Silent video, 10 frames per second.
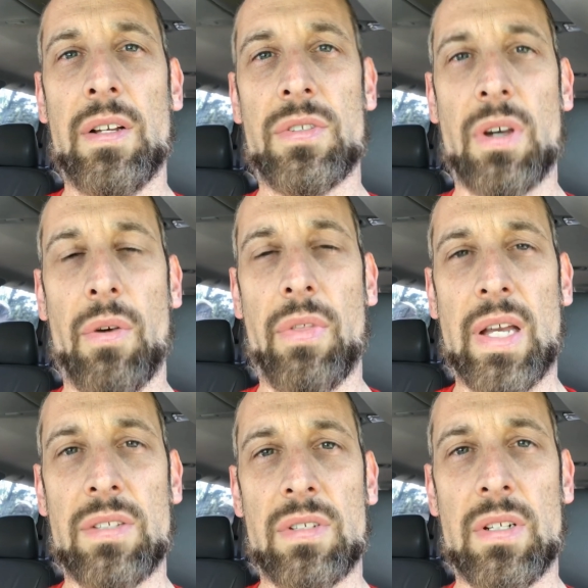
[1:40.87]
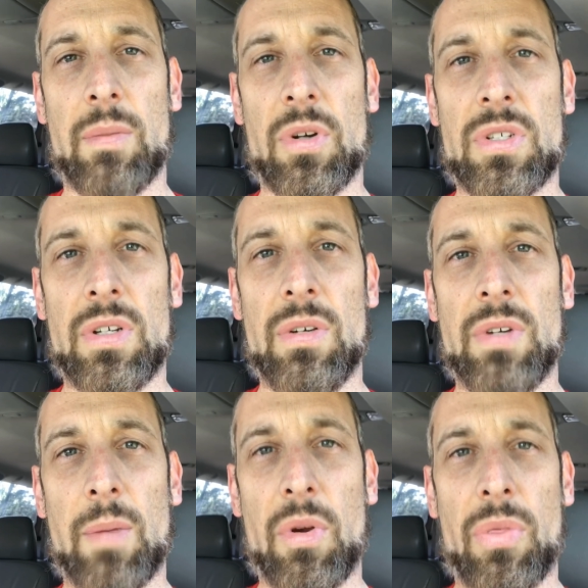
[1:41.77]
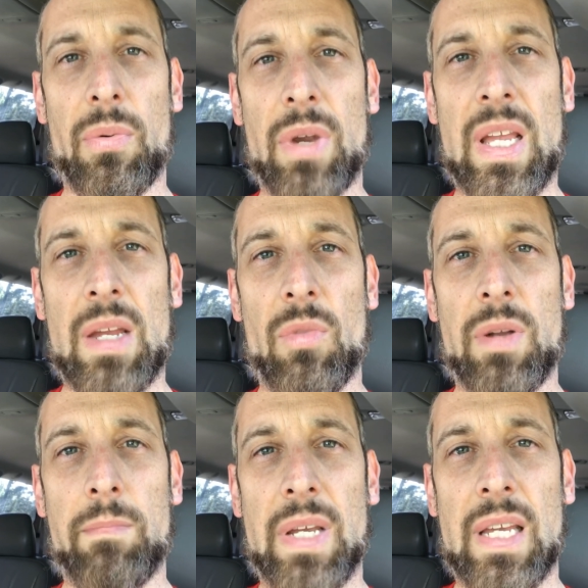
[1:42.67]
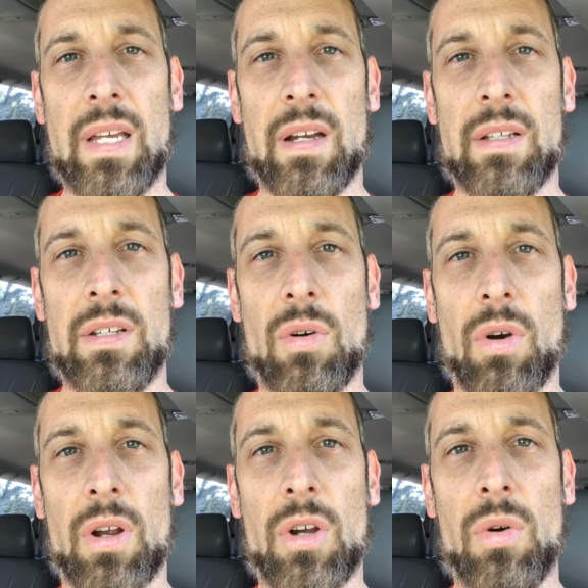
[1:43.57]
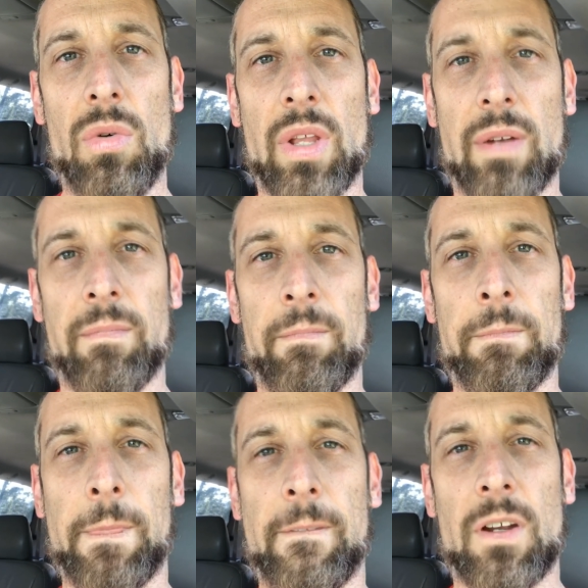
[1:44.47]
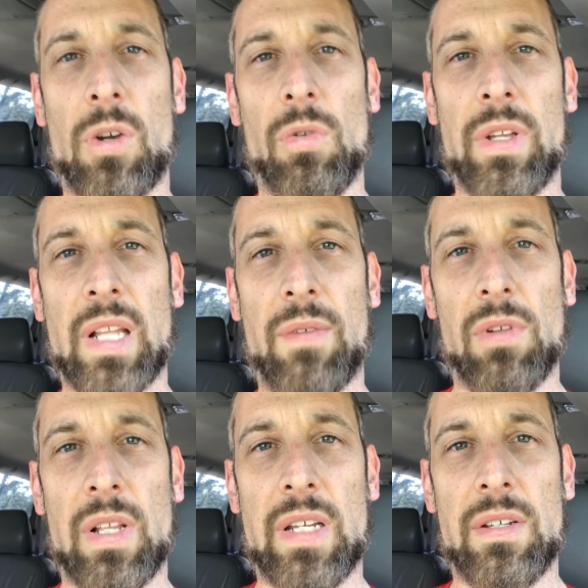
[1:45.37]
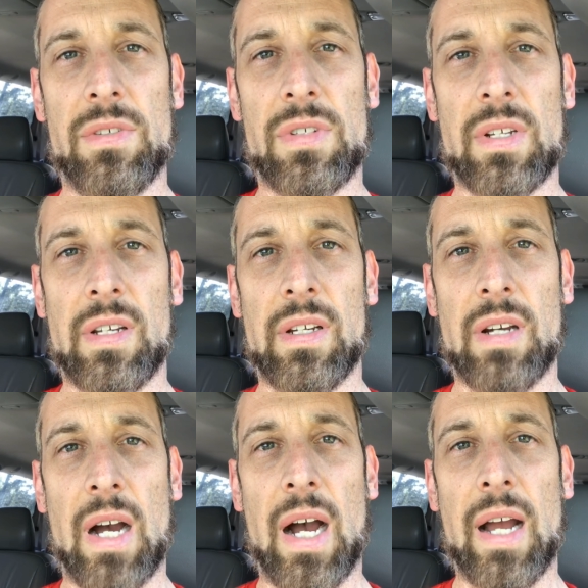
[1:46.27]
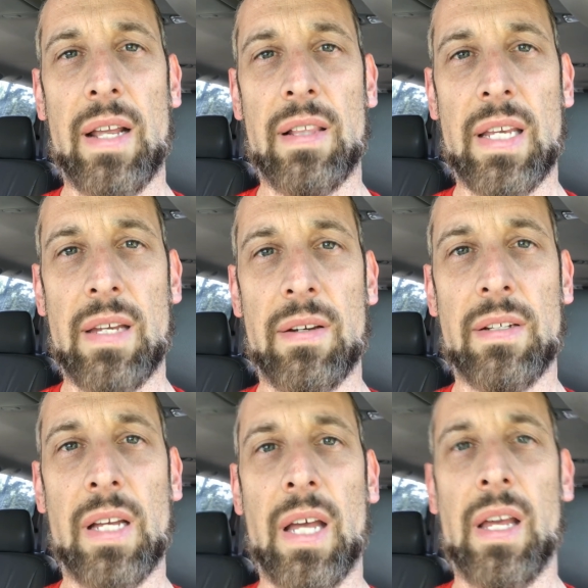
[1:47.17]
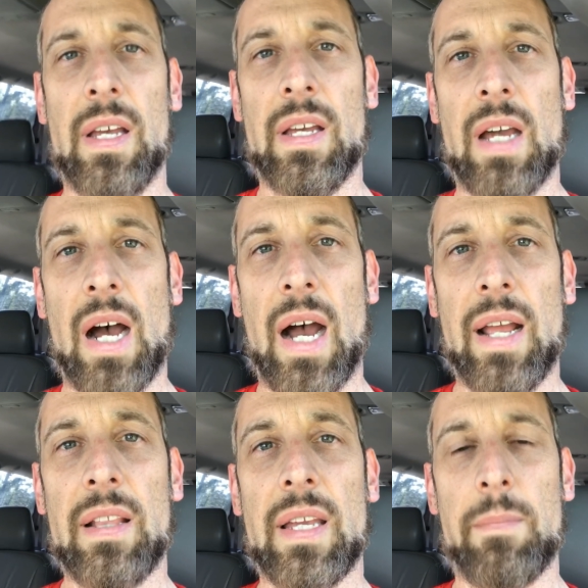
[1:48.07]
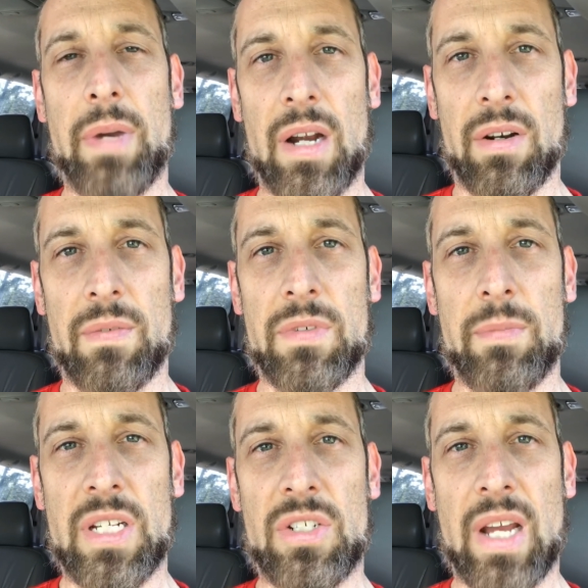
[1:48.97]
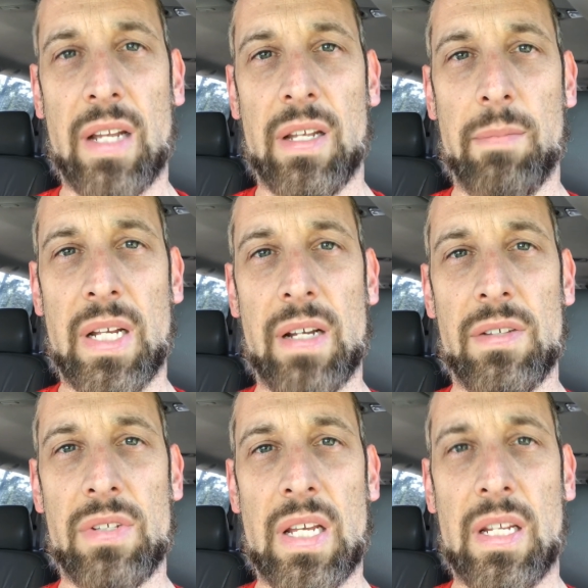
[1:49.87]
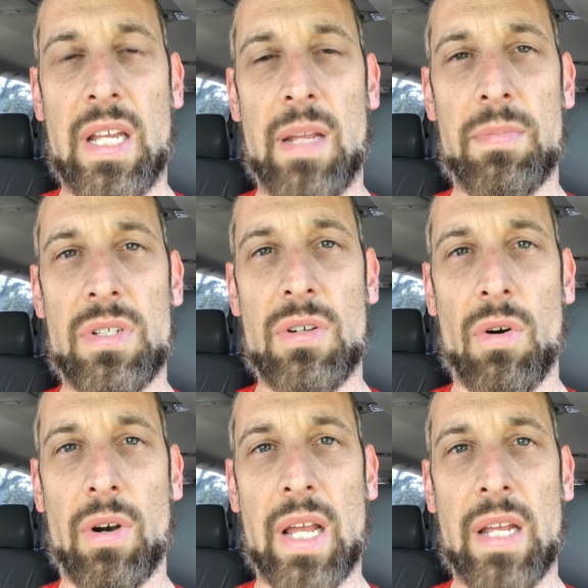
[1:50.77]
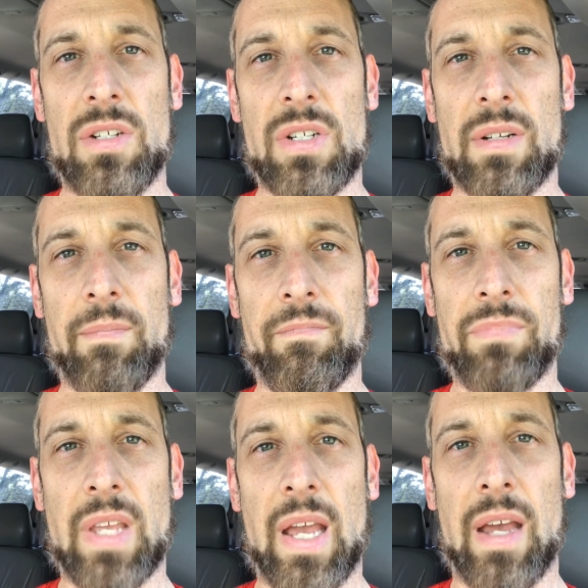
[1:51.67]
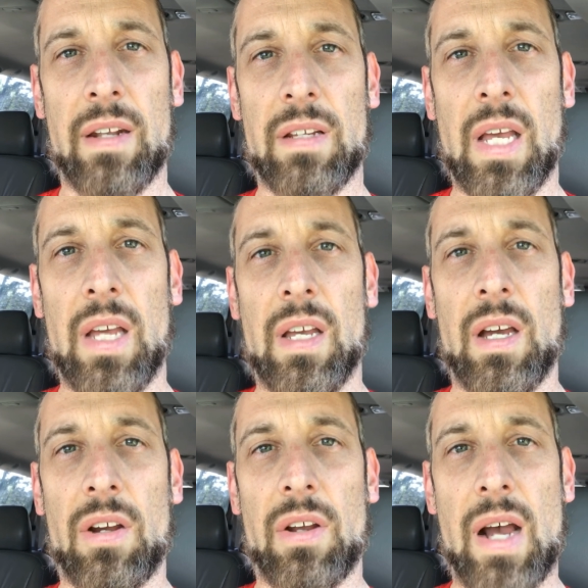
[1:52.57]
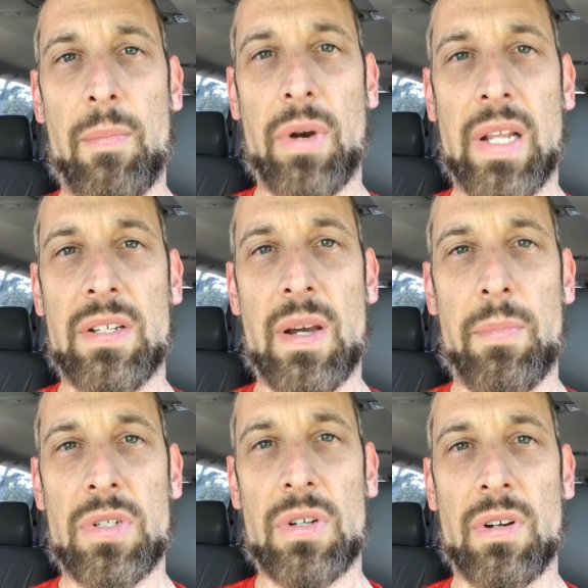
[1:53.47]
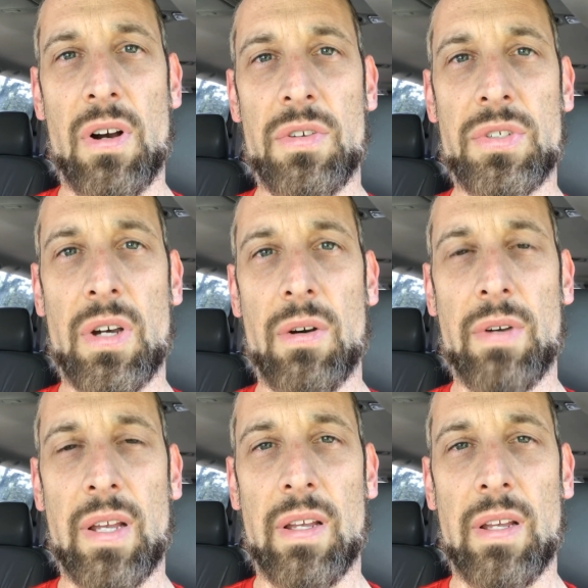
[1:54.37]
So that's number 2. Number 3 would be your coolant. Your coolant level is highly imperative to be checking because it keeps your engine at a good operating temperature. It also,